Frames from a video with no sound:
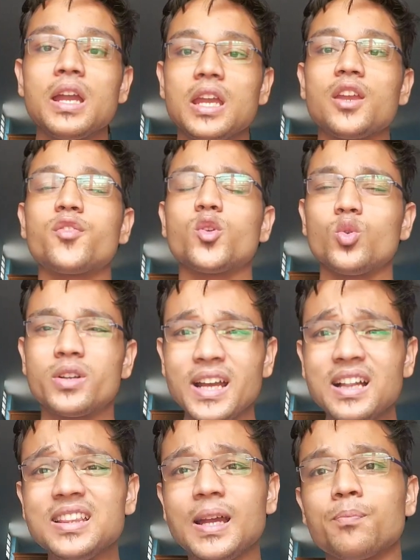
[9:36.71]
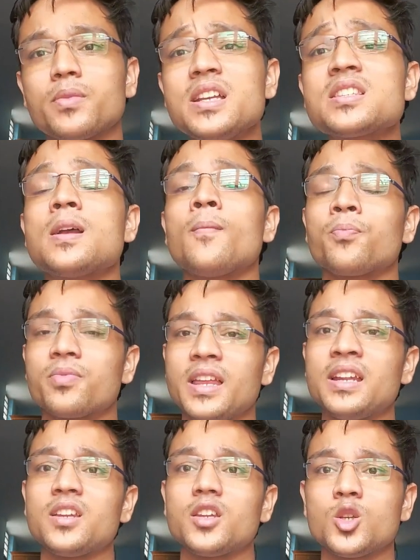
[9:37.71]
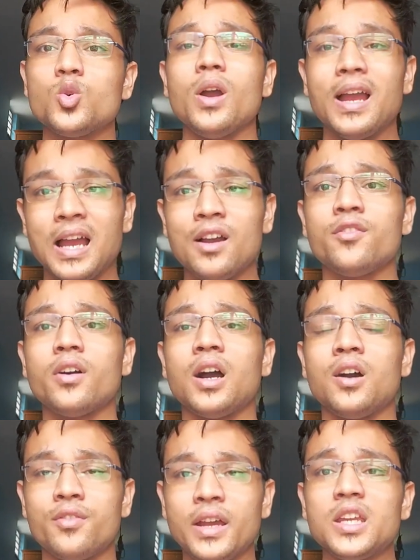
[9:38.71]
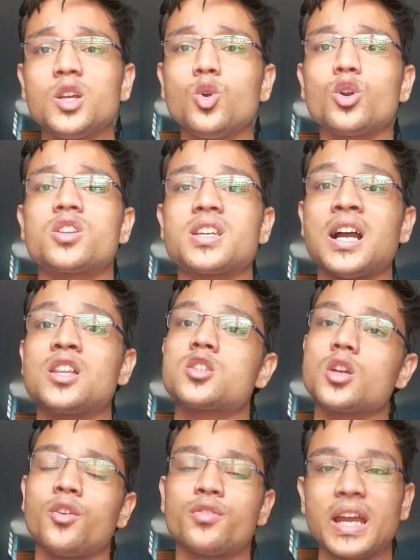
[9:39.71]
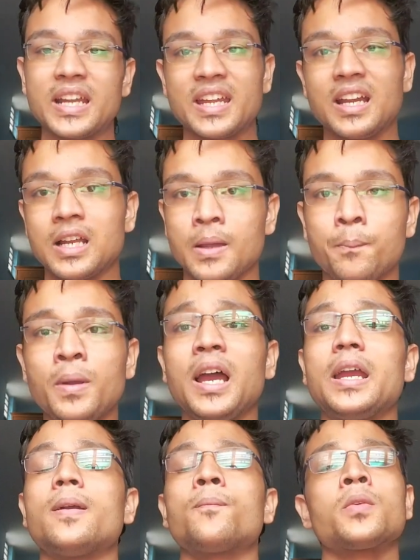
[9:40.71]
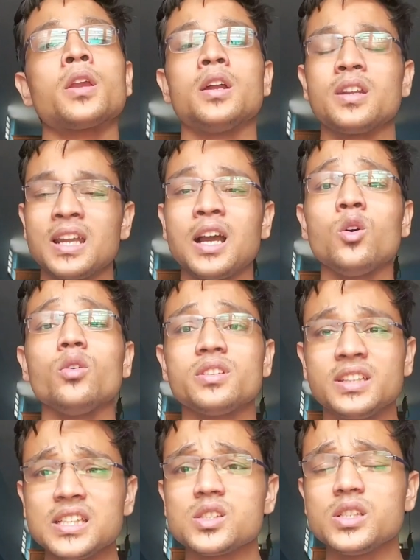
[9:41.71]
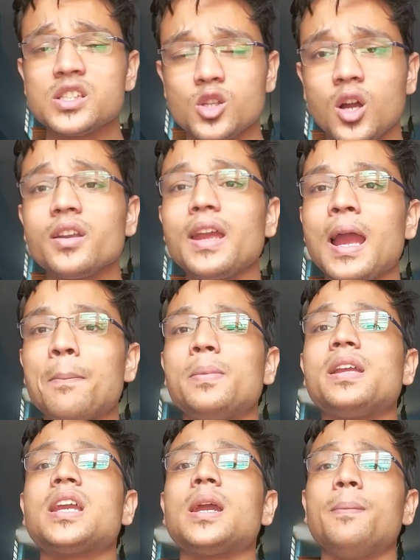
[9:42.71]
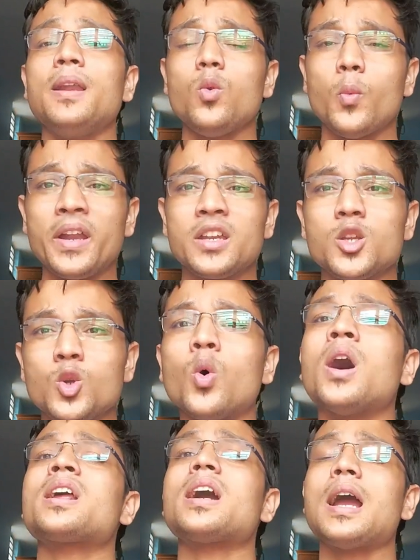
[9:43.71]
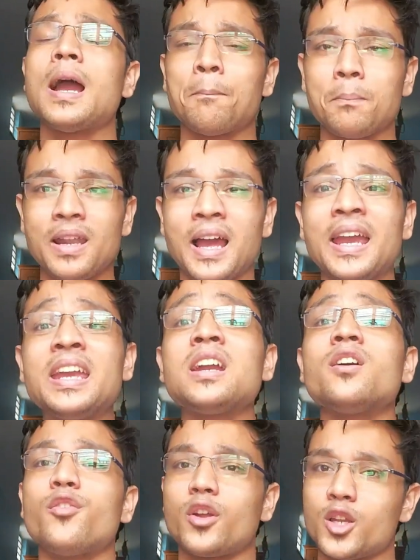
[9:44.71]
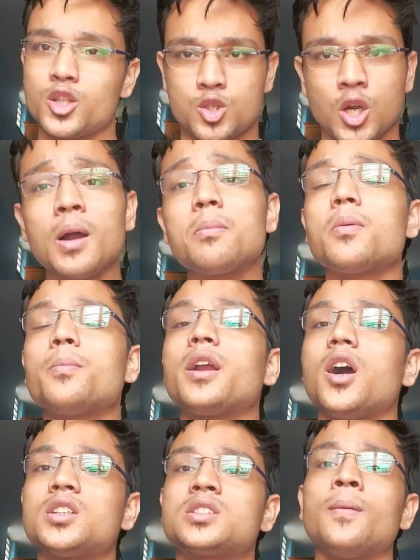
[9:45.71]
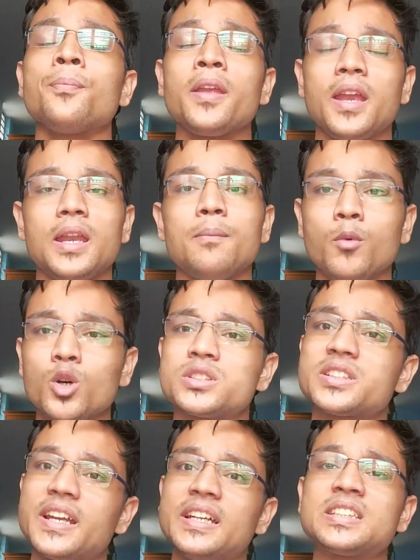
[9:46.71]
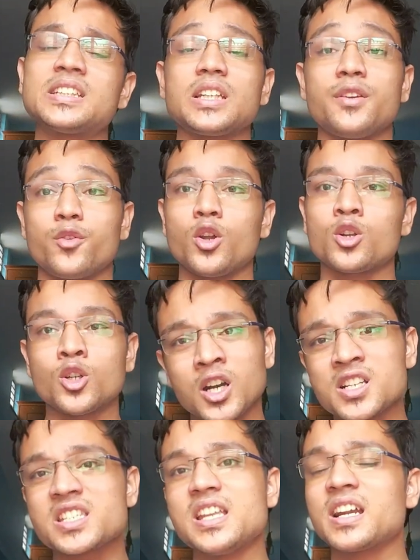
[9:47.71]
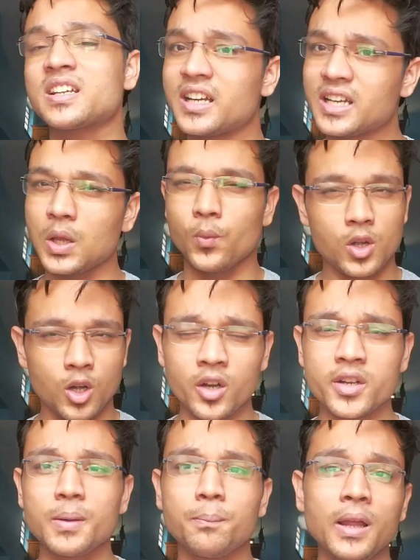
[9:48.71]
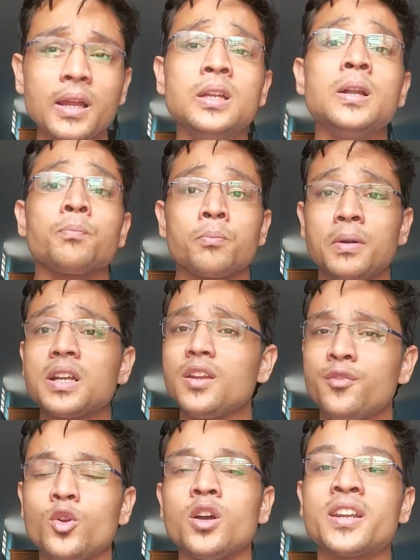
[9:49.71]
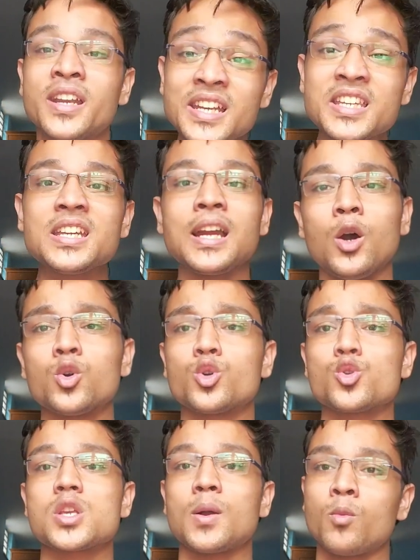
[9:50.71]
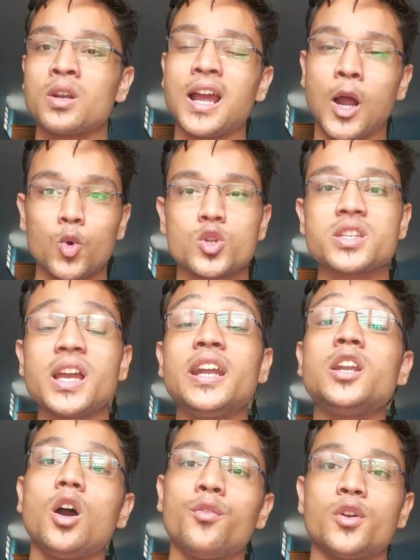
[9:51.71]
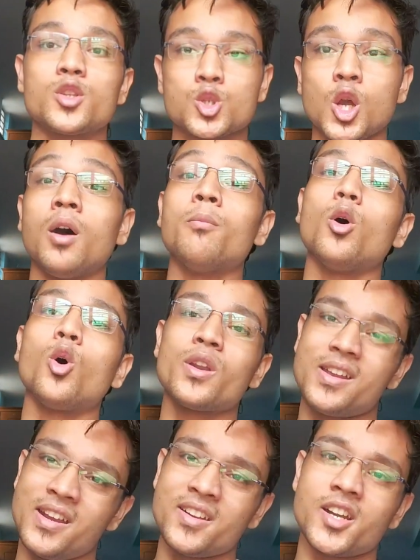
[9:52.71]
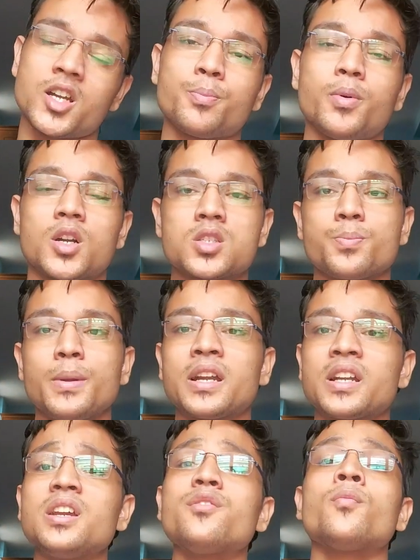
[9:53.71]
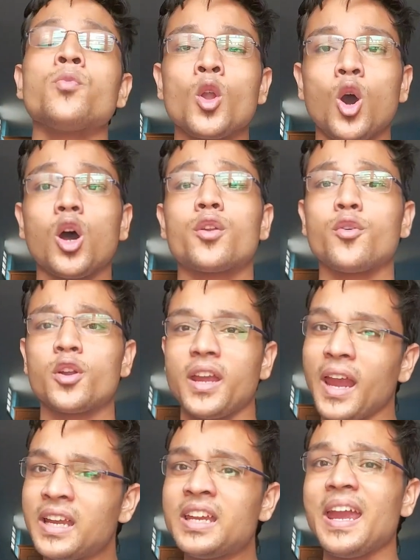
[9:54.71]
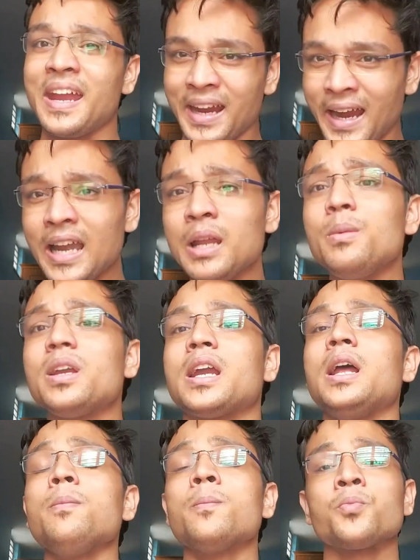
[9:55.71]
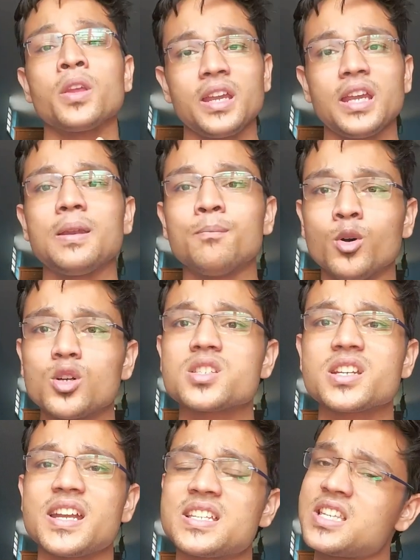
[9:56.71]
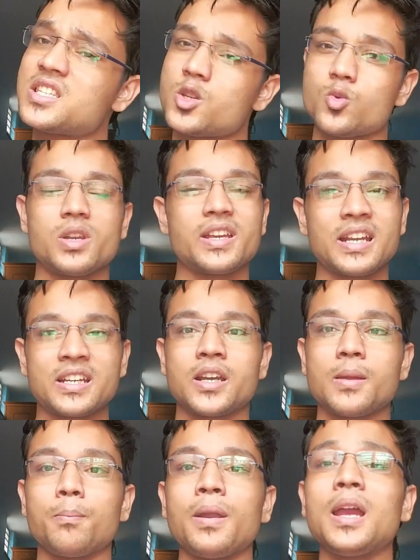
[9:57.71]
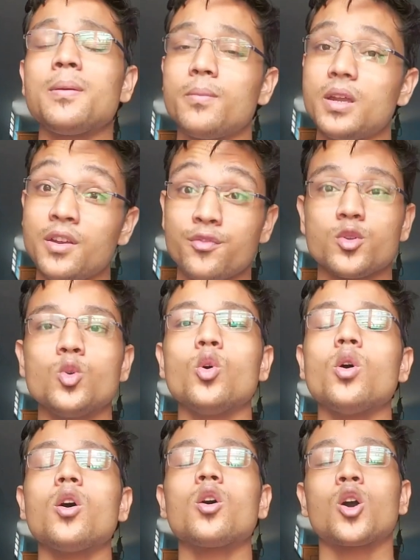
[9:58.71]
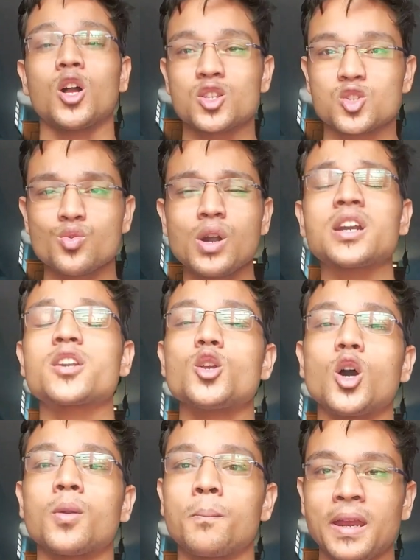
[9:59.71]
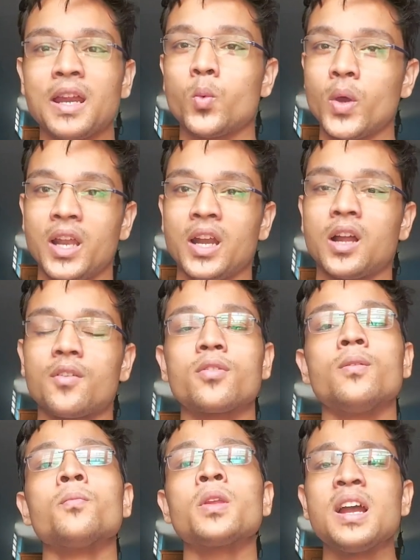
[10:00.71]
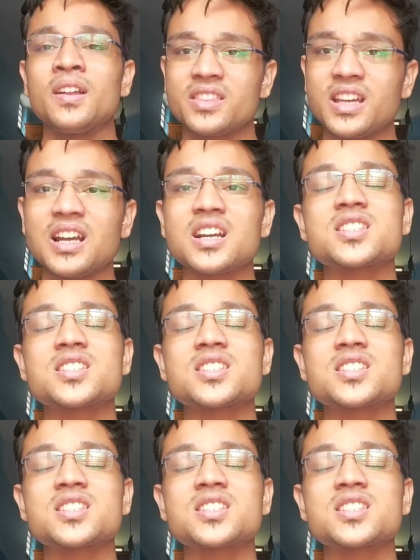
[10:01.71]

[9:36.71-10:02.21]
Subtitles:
If you tell them this, then you have a very good chance of getting a reply. Now this is not applicable when you are applying for a job, because in most cases if you are not selected, they will not reply. But if you are reaching out to someone outside of a job oriented perspective or for any academic help, in most cases you will get a reply if you construct your mail well enough. There are